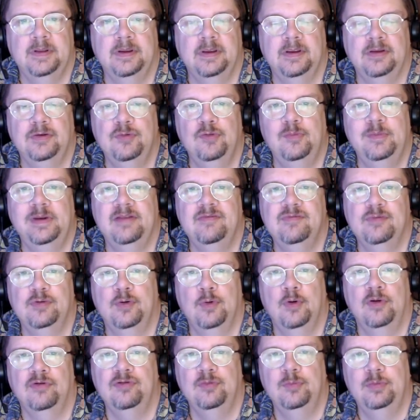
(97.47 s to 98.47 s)
normally for a
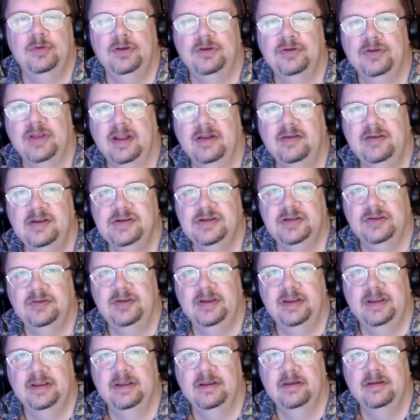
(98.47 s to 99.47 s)
quadruple you get digits
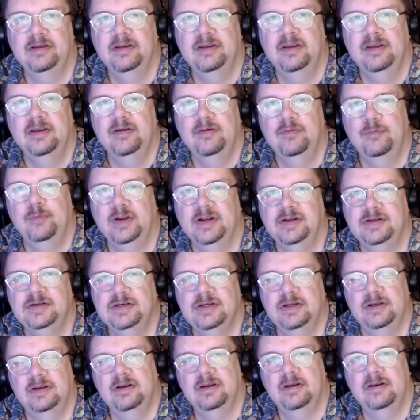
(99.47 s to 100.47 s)
here
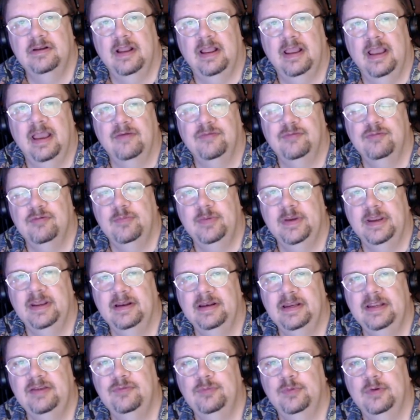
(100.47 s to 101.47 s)
which have to appear at
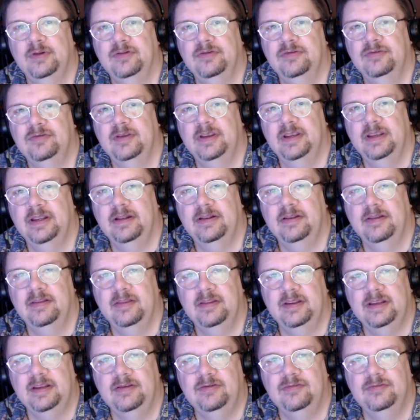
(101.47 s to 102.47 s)
least once in
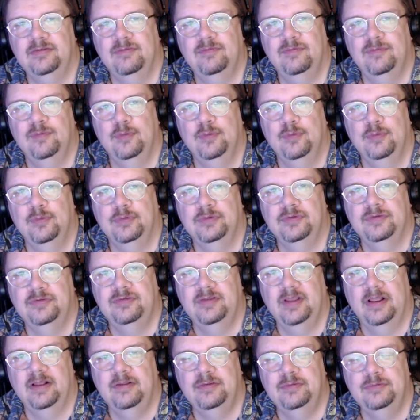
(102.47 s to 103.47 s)
these 4
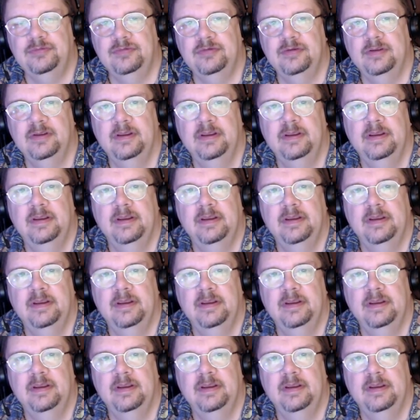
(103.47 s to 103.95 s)
cells.